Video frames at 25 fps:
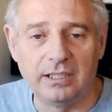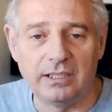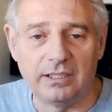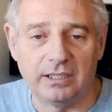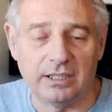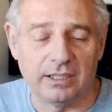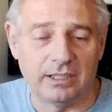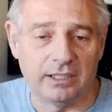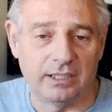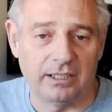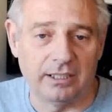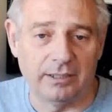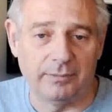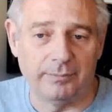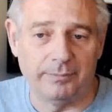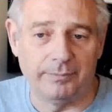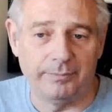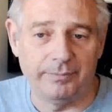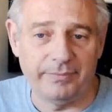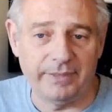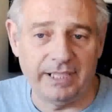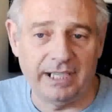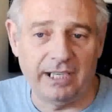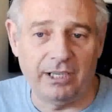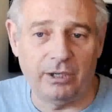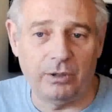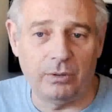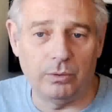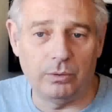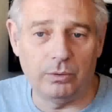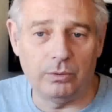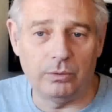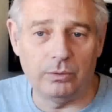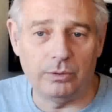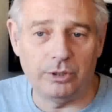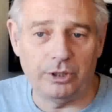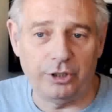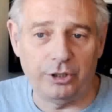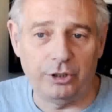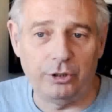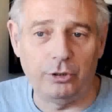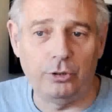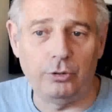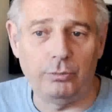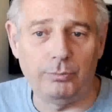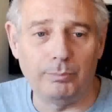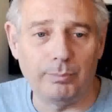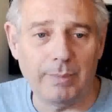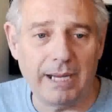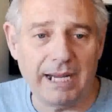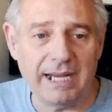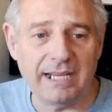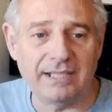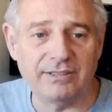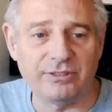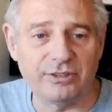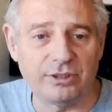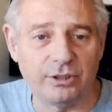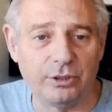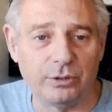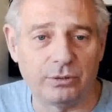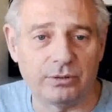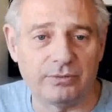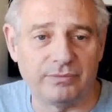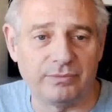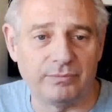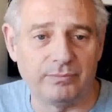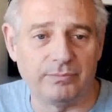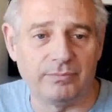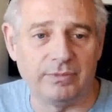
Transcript: Now, you mask your